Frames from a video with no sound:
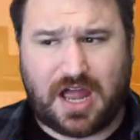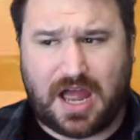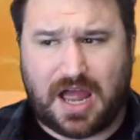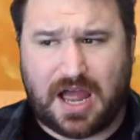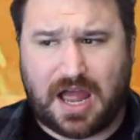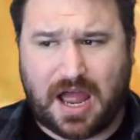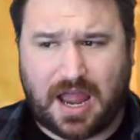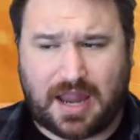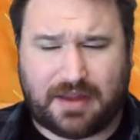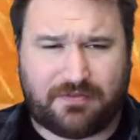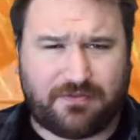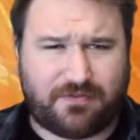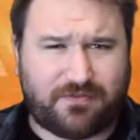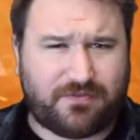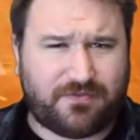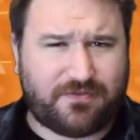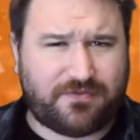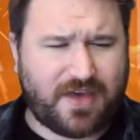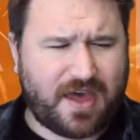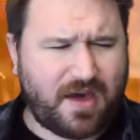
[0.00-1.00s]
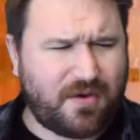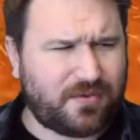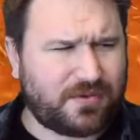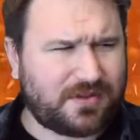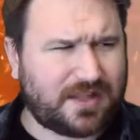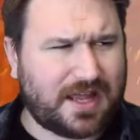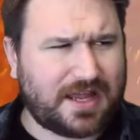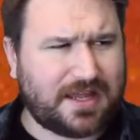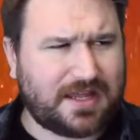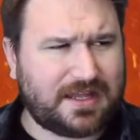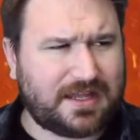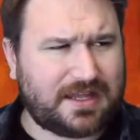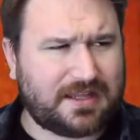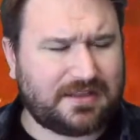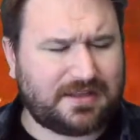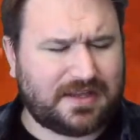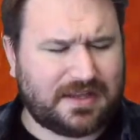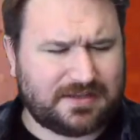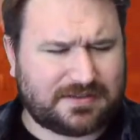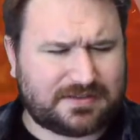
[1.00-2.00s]
I felt like
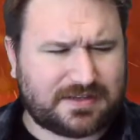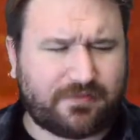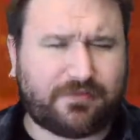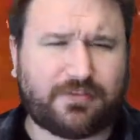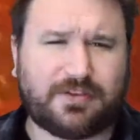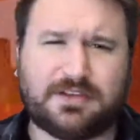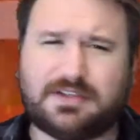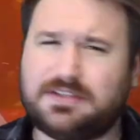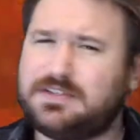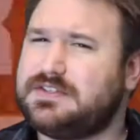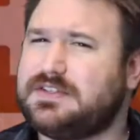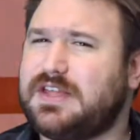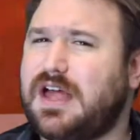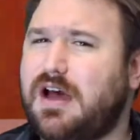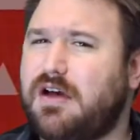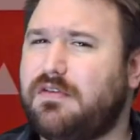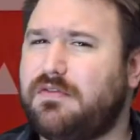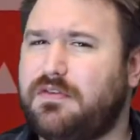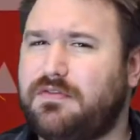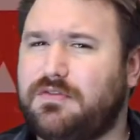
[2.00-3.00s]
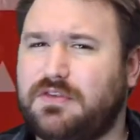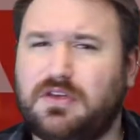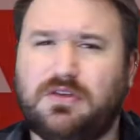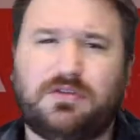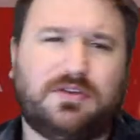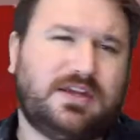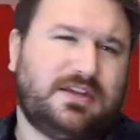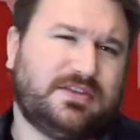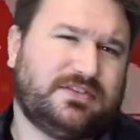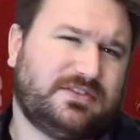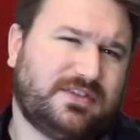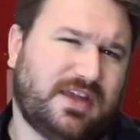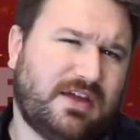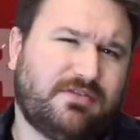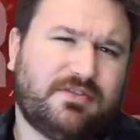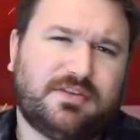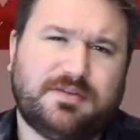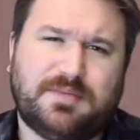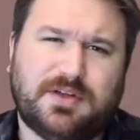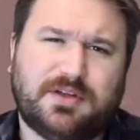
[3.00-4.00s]
it's definitely the start of a feud. It's
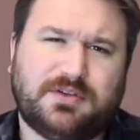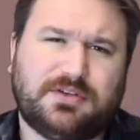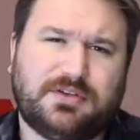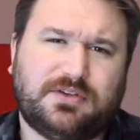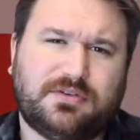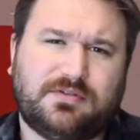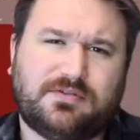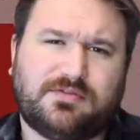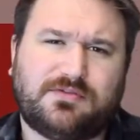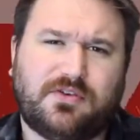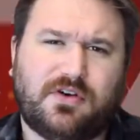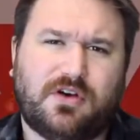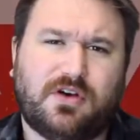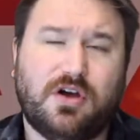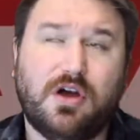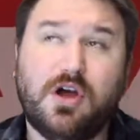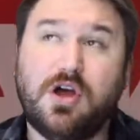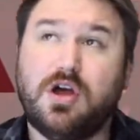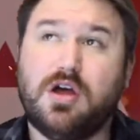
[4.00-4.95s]
definitely building up for